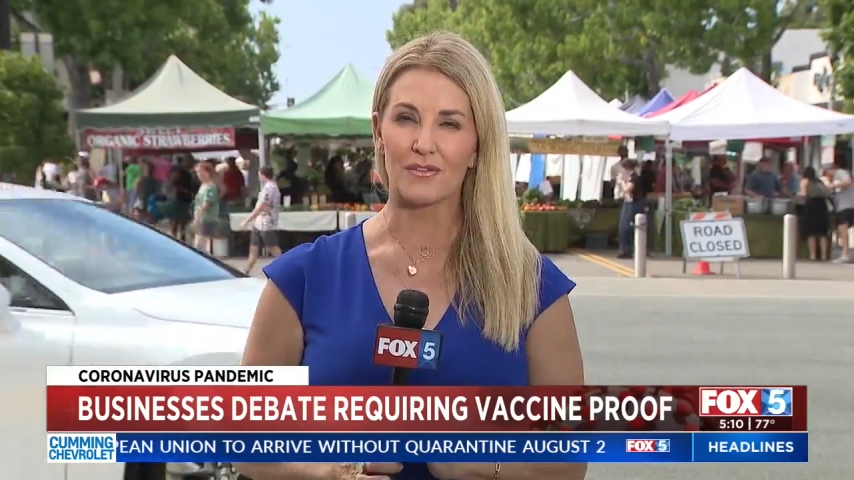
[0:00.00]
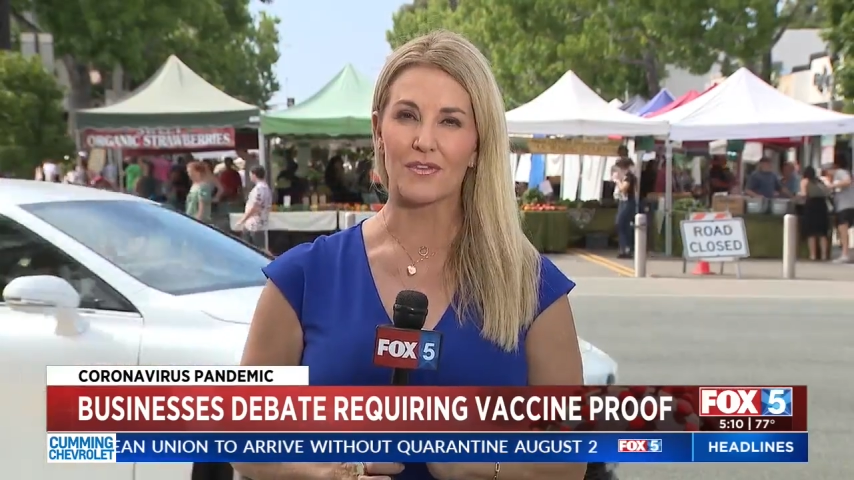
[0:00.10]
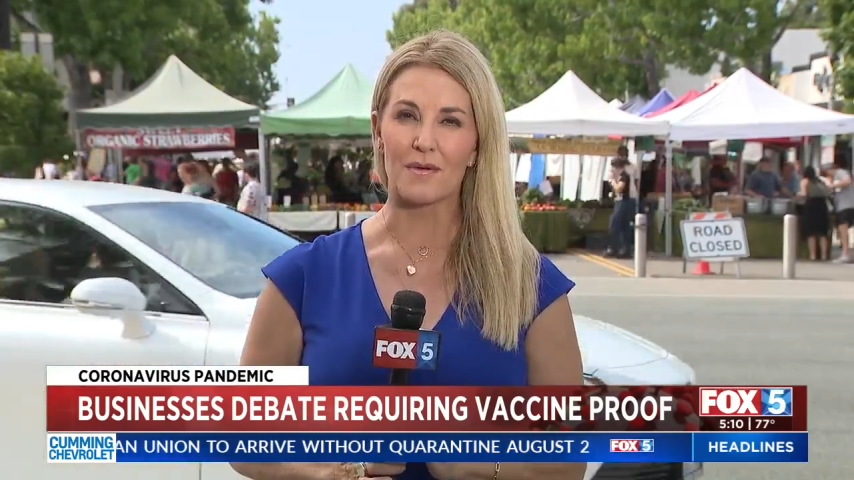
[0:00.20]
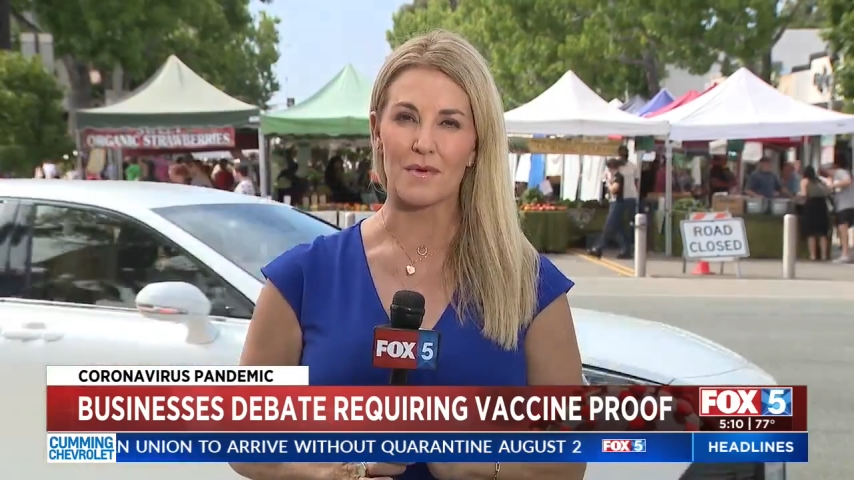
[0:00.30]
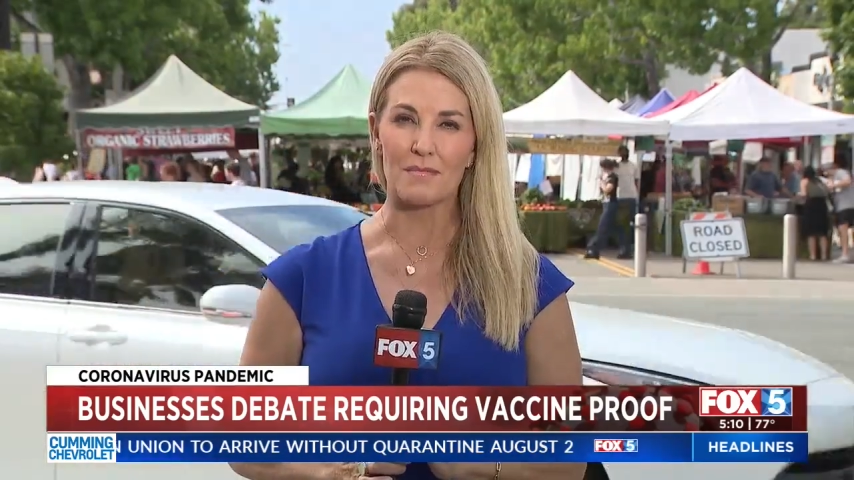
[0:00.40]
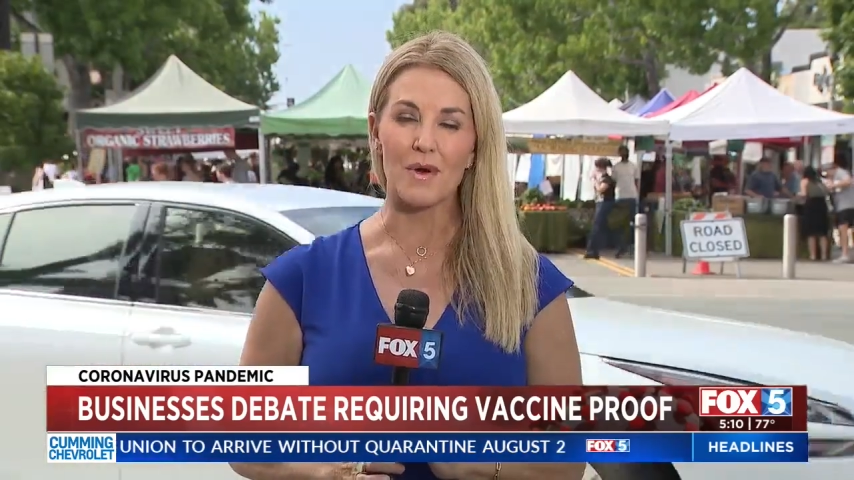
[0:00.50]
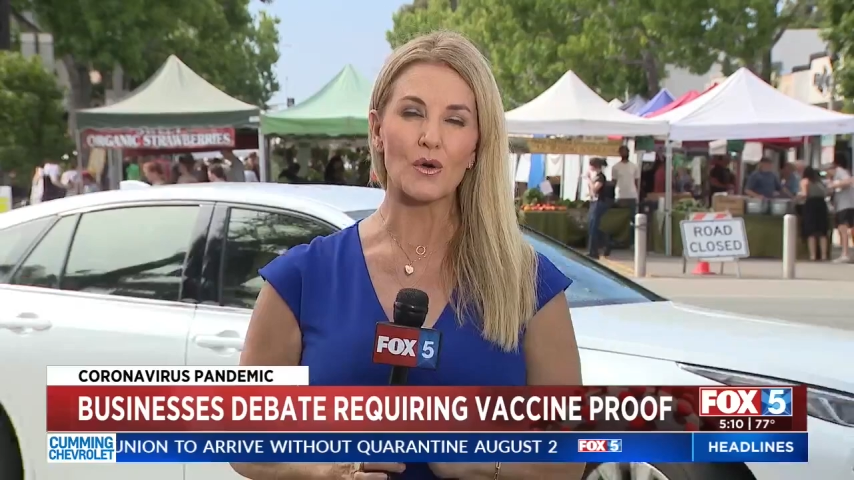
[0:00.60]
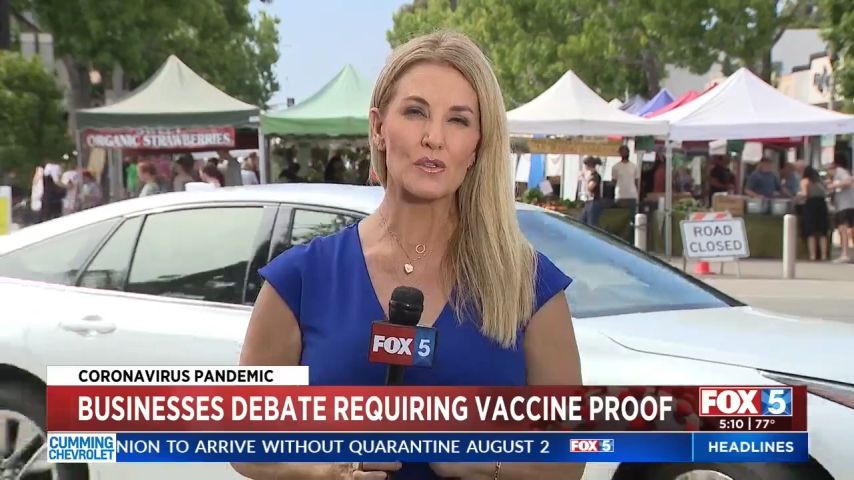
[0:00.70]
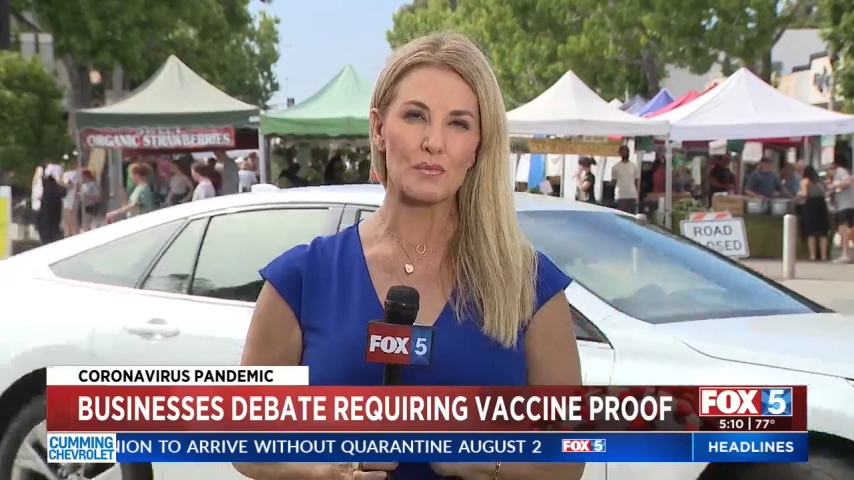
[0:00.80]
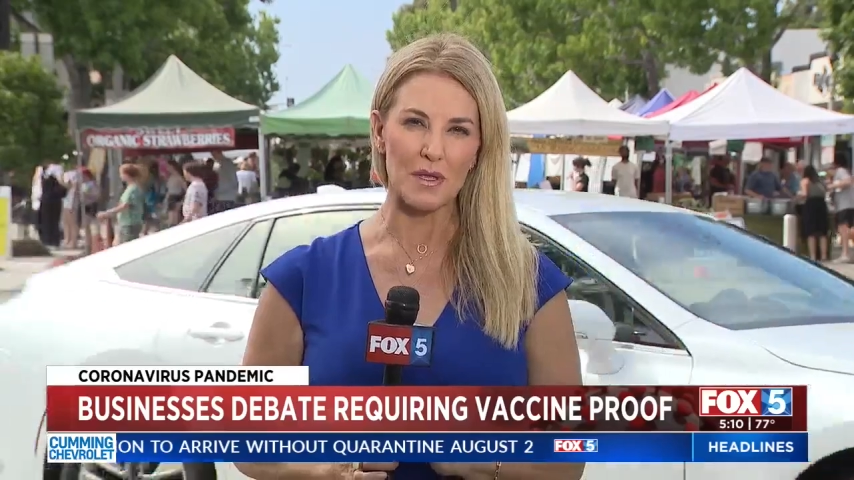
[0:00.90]
from
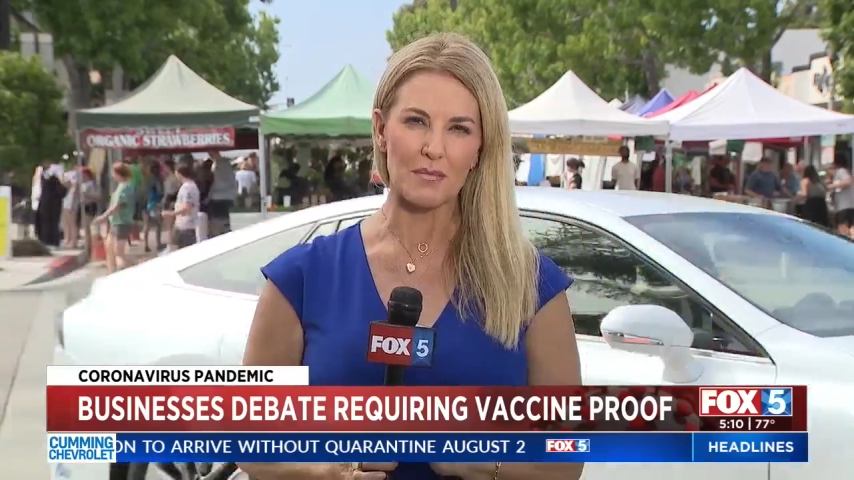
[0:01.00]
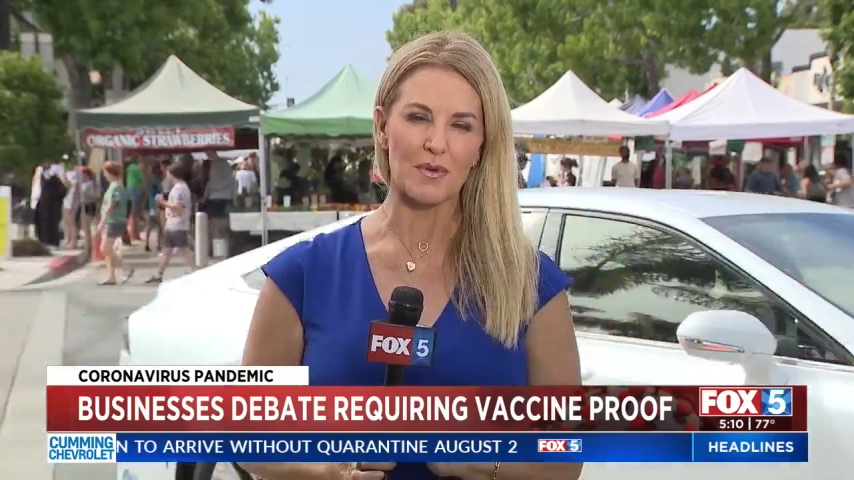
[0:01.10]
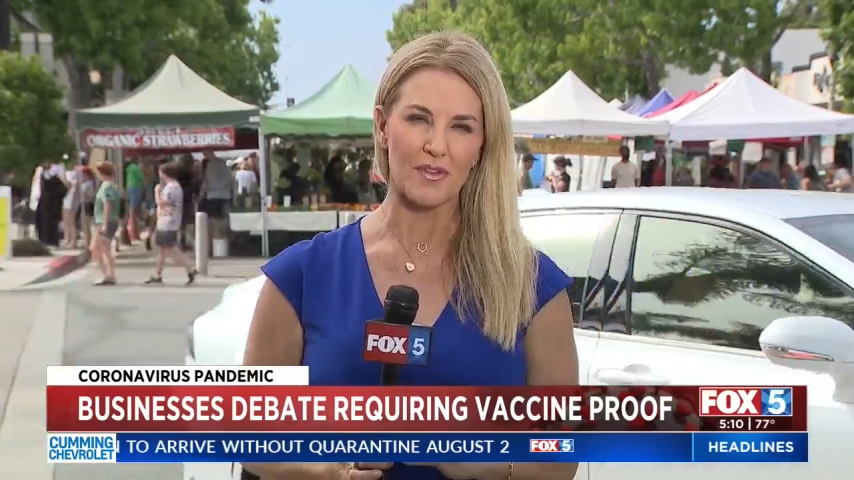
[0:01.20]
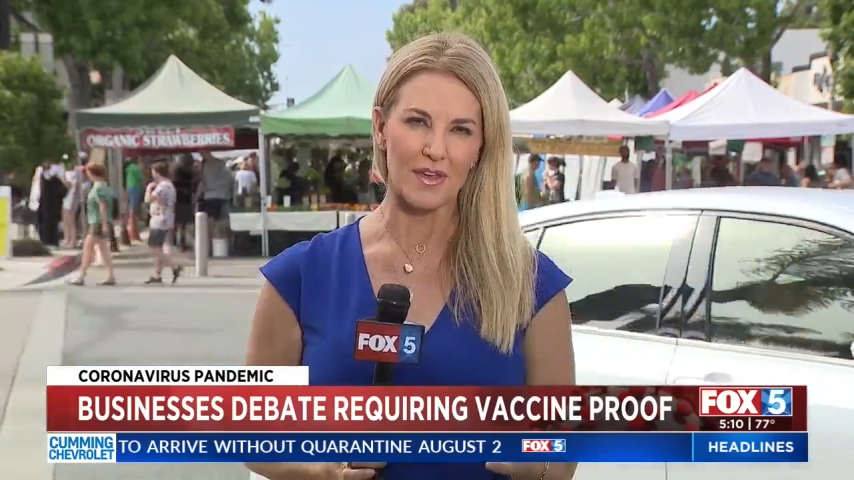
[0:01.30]
most people